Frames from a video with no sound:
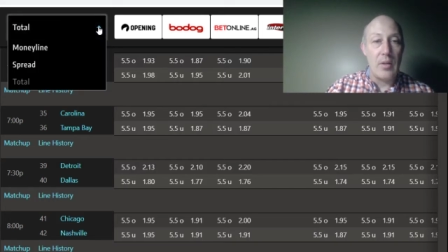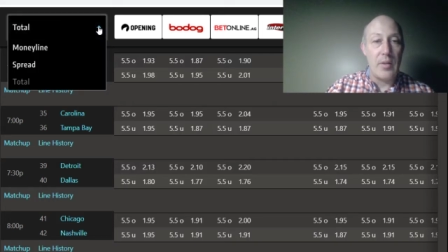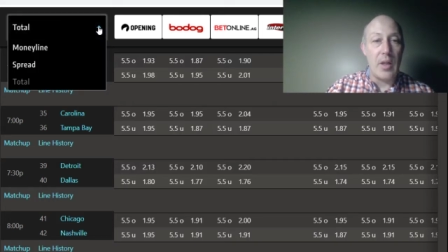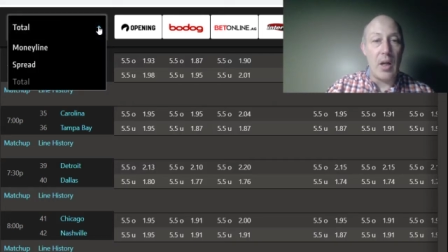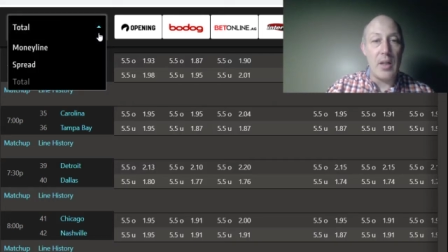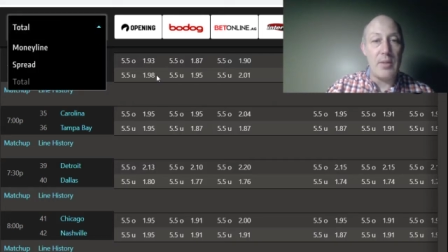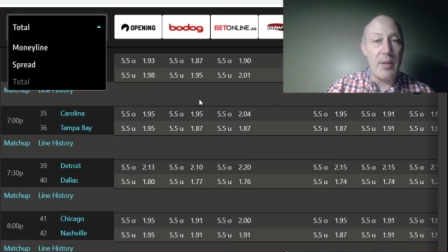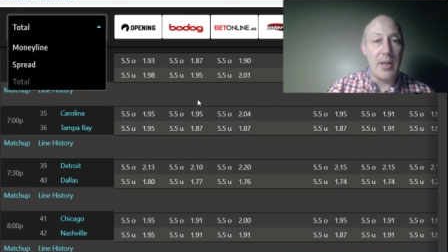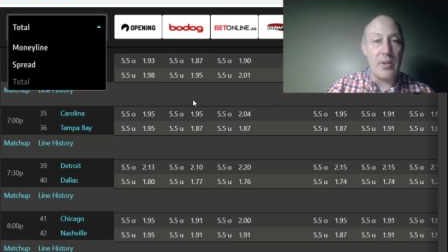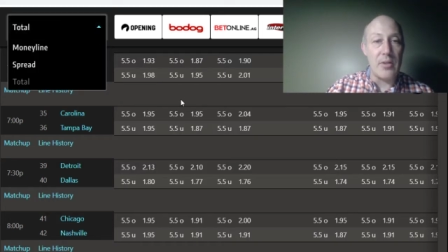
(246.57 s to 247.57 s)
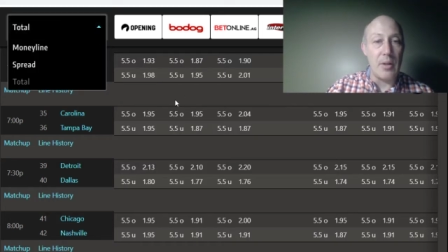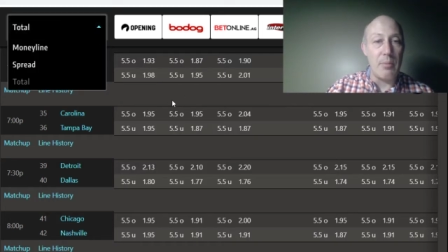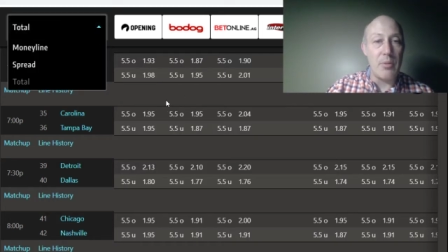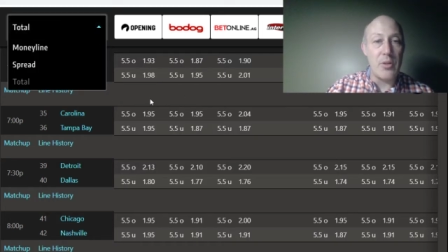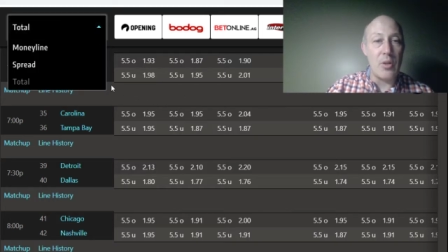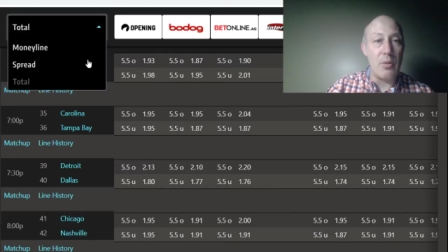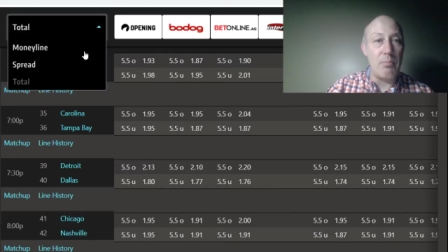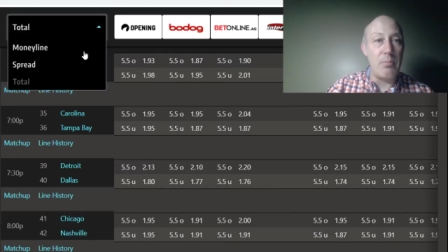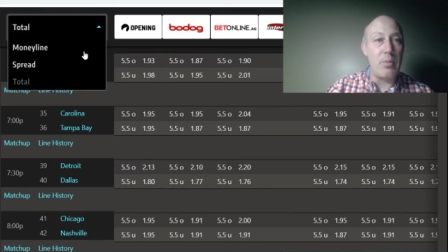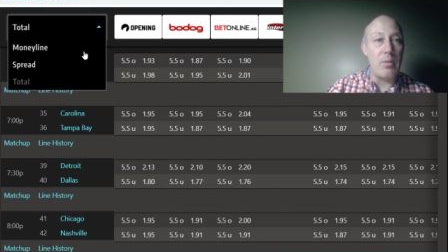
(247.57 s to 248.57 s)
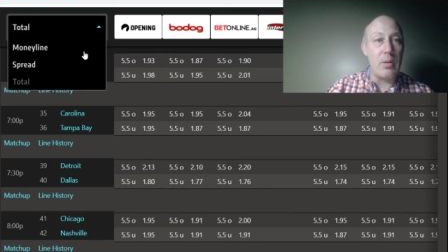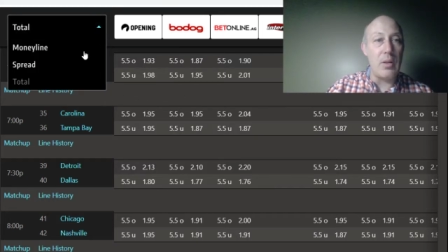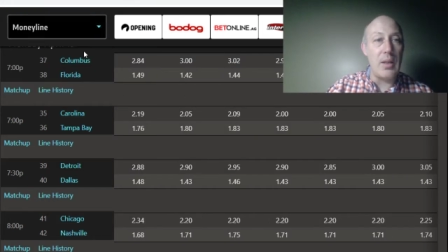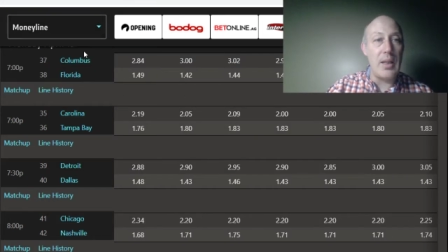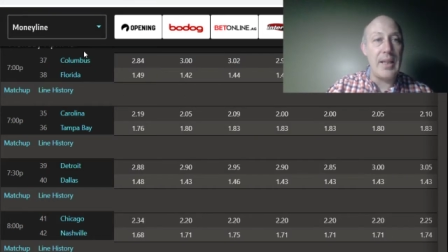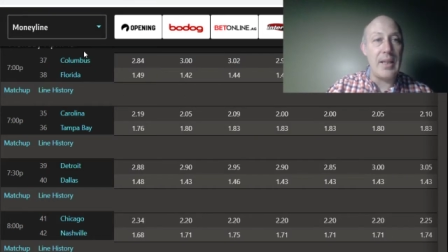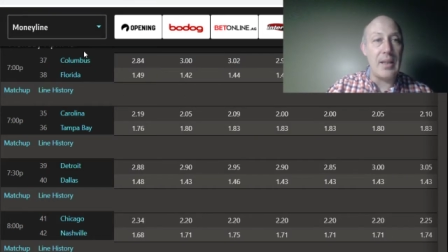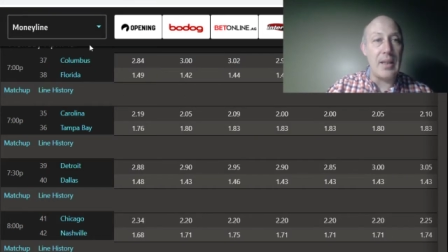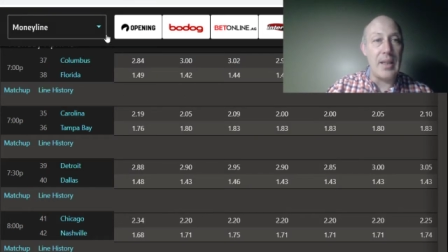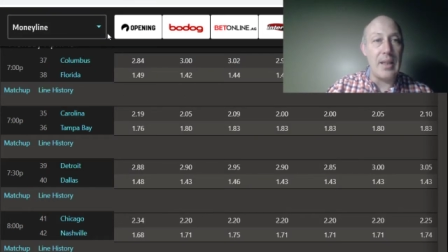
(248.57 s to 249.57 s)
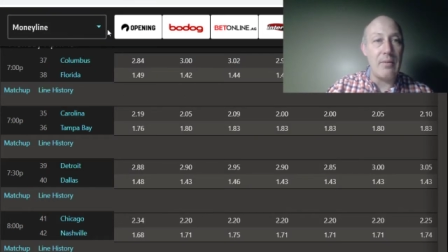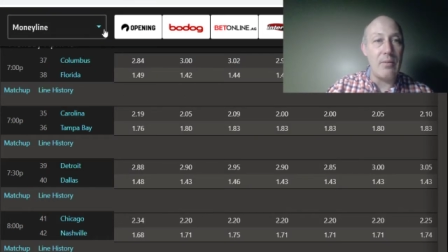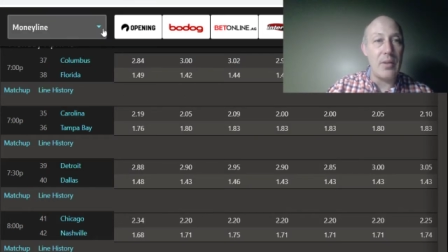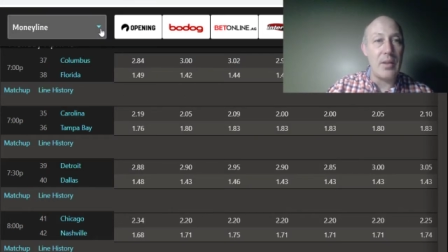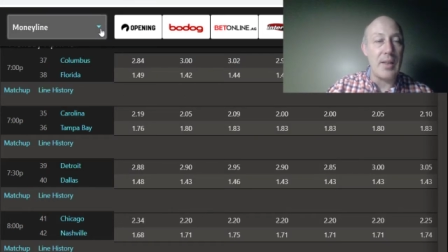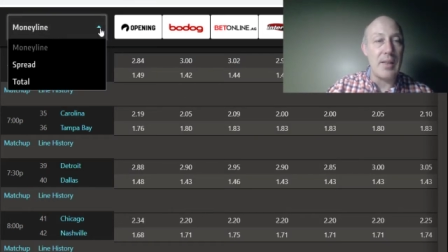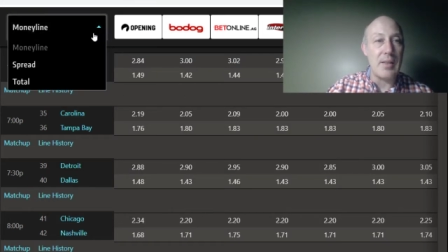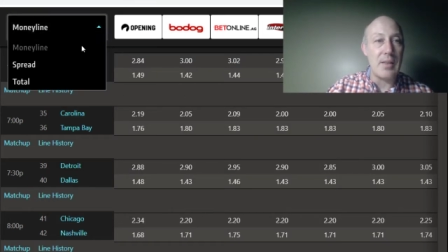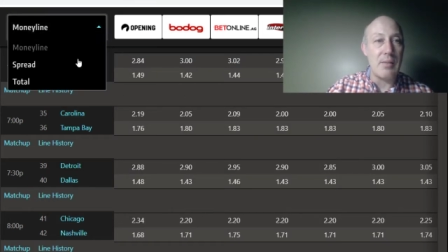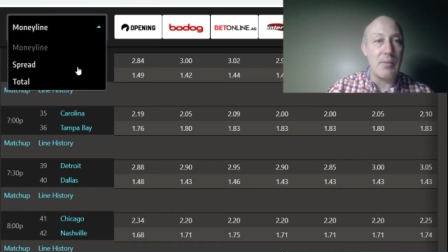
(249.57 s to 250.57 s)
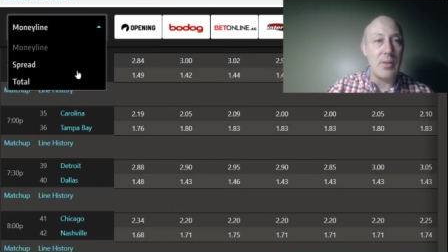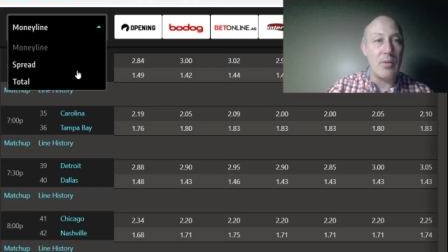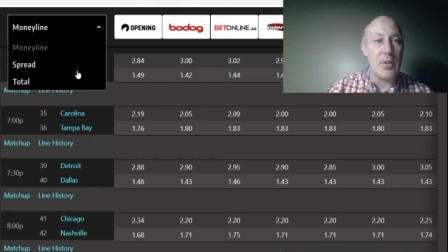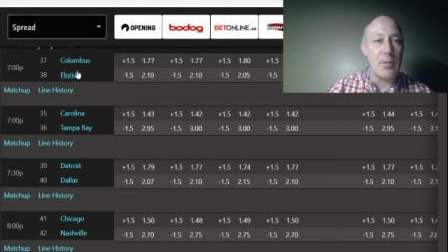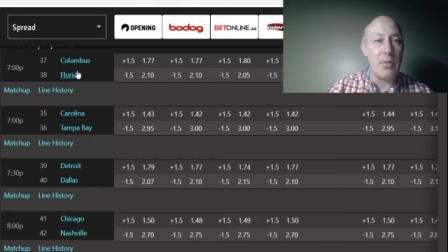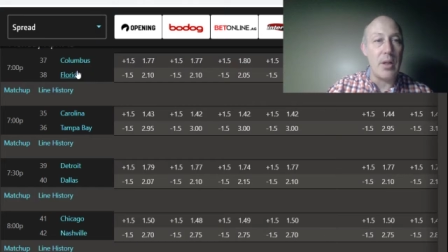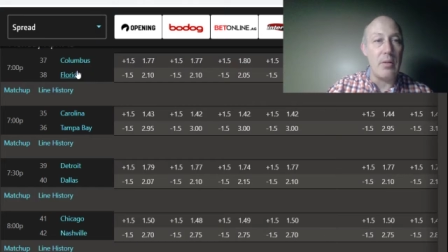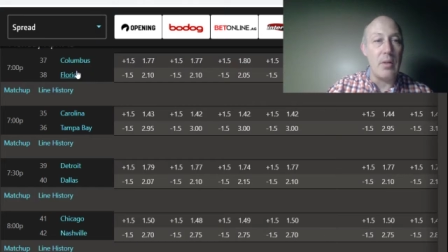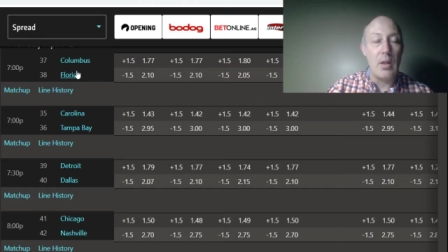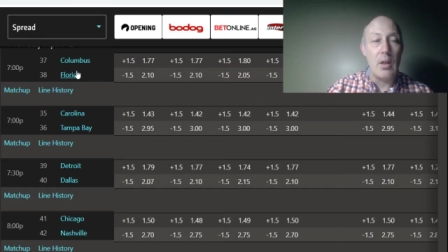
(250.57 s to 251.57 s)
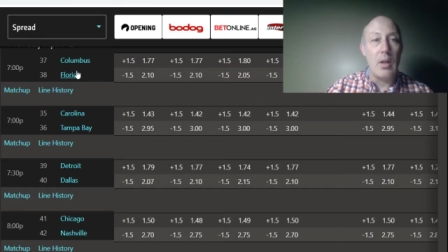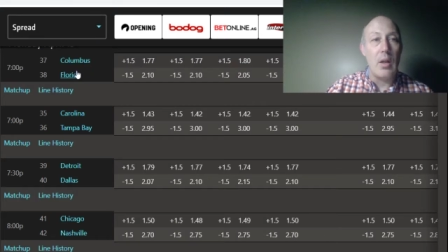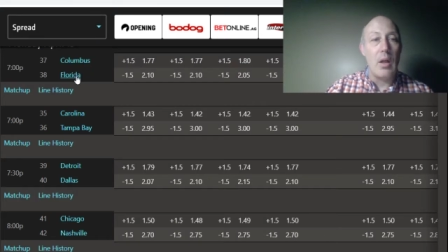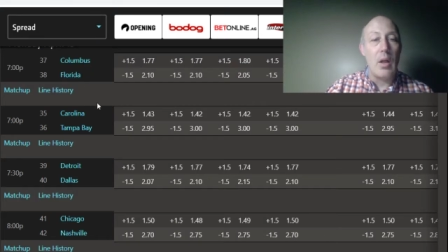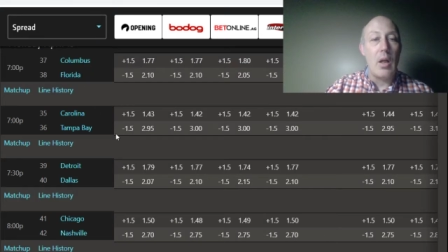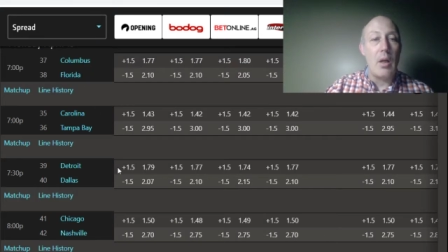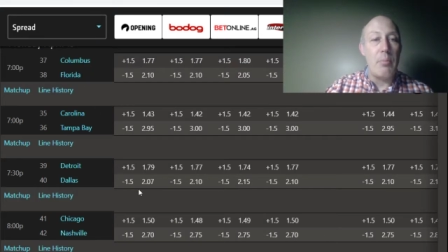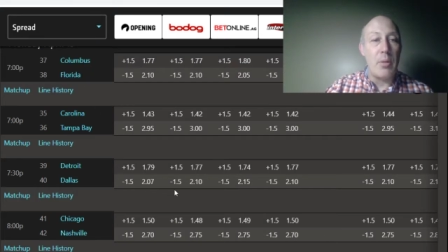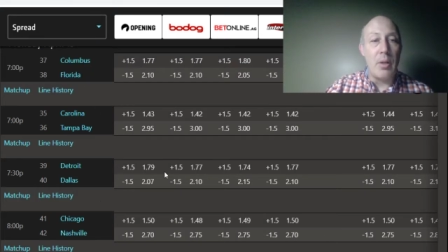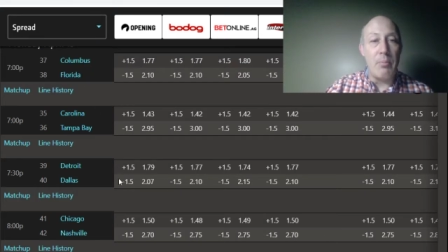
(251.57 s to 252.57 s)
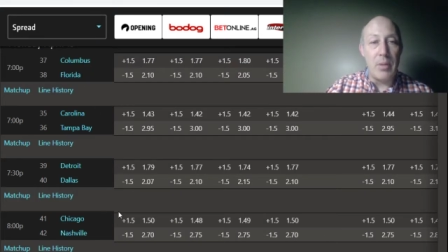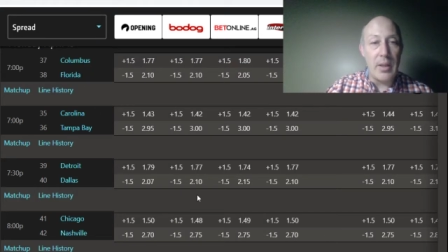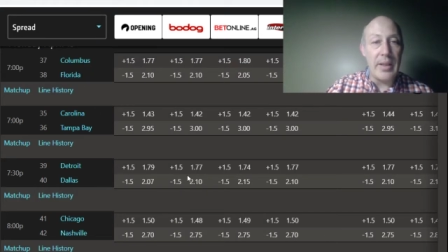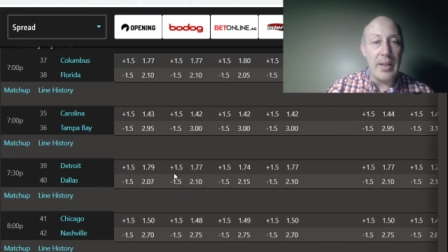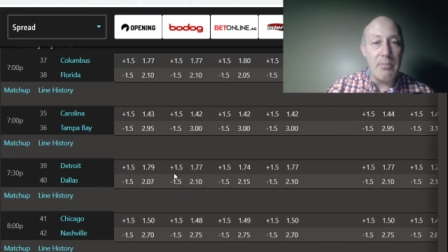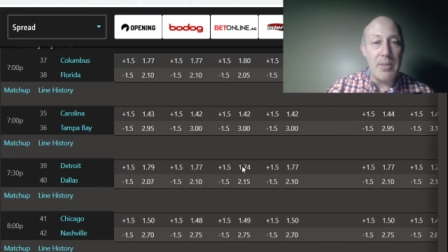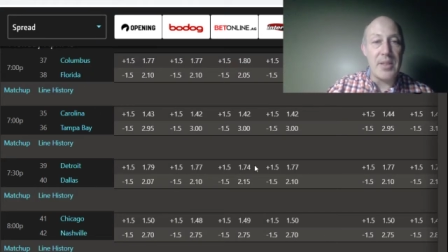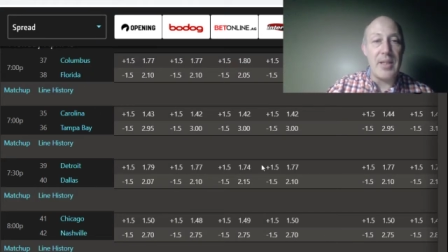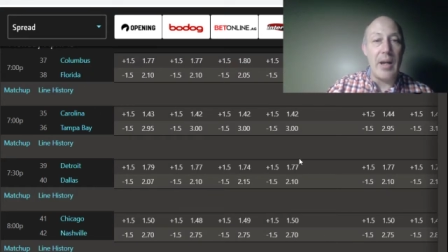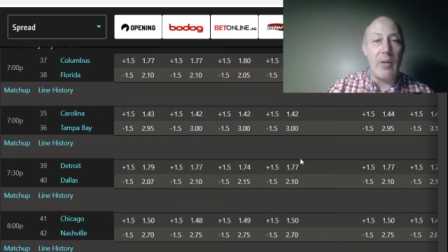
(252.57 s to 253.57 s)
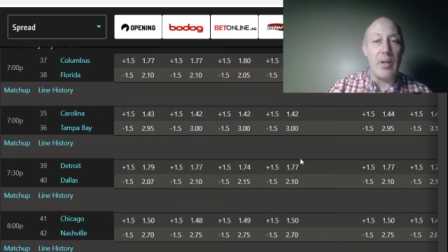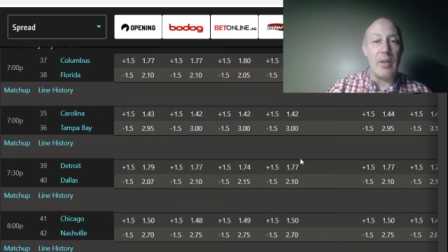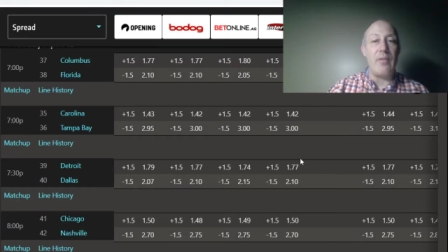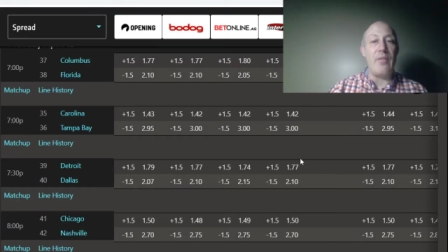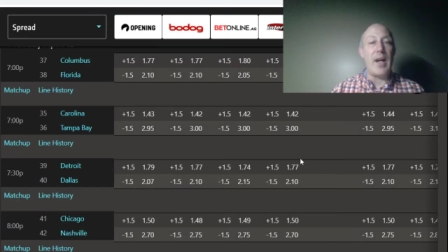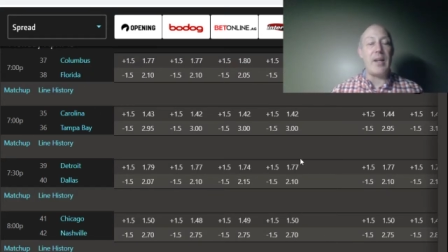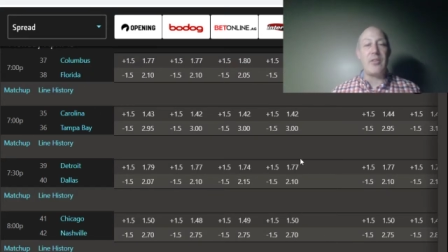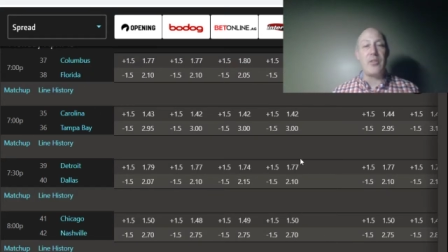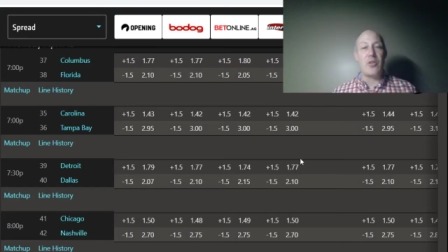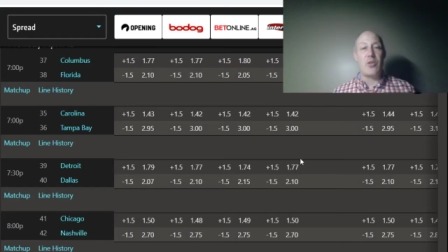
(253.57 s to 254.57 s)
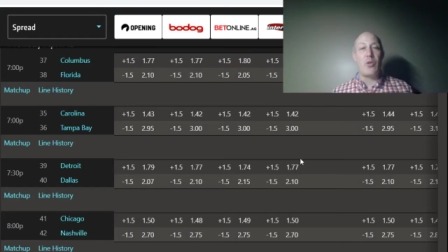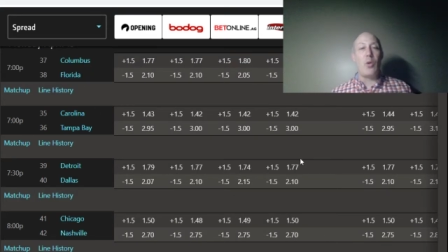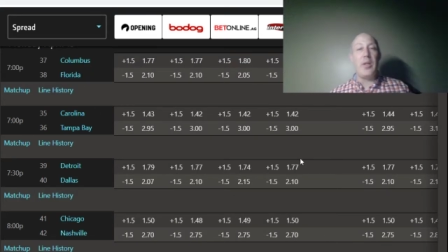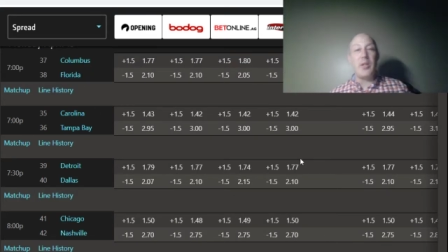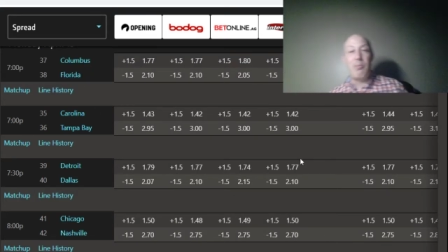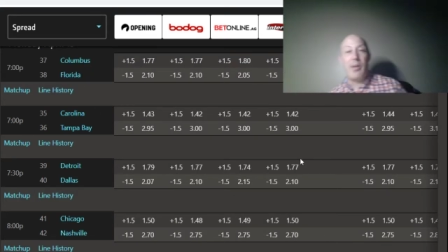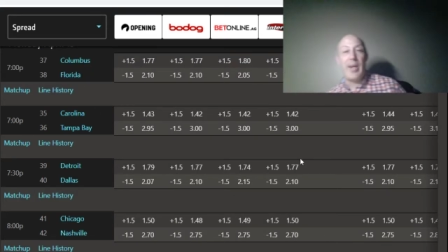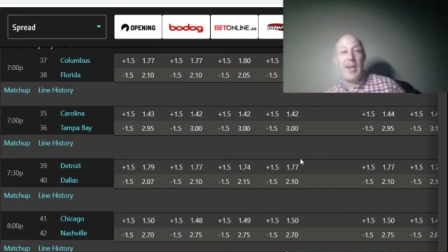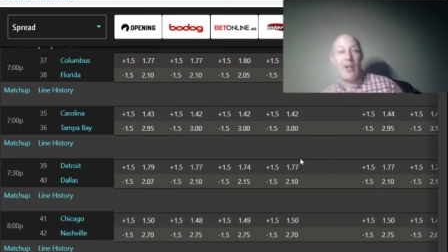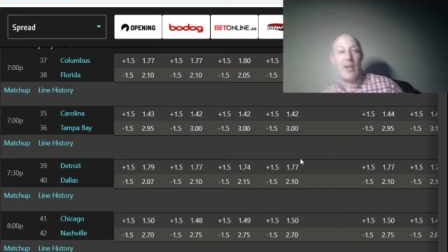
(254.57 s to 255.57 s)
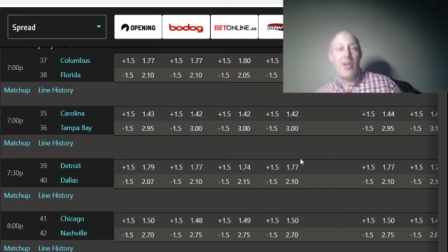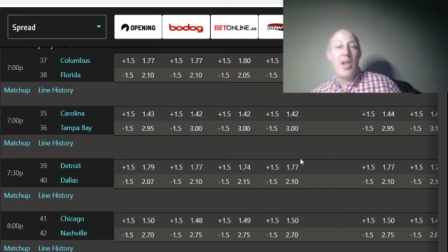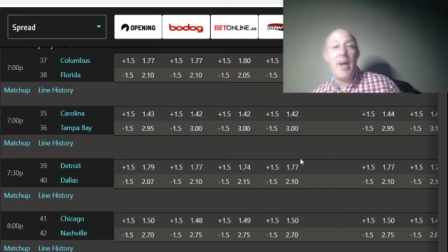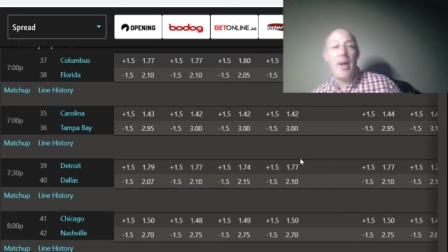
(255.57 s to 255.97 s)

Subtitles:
odds makers are completely, what the heck am I doing? Spread. Completely missing out on the fact that Detroit is playing a lot